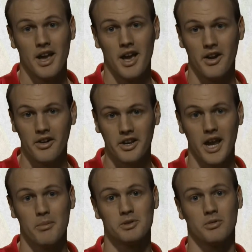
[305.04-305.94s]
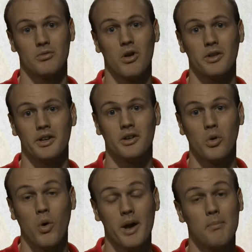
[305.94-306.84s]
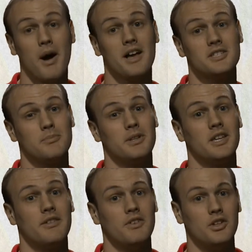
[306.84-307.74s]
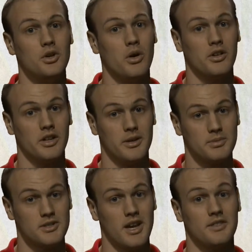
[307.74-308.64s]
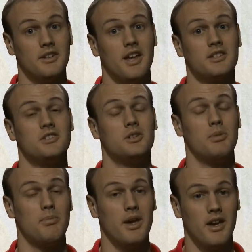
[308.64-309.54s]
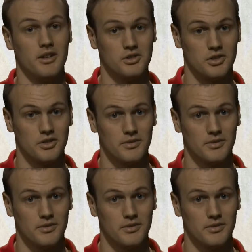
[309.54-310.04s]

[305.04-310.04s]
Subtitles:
and our cameras are rolling, quite possibly giving you a glimpse at the next Jimmy Page.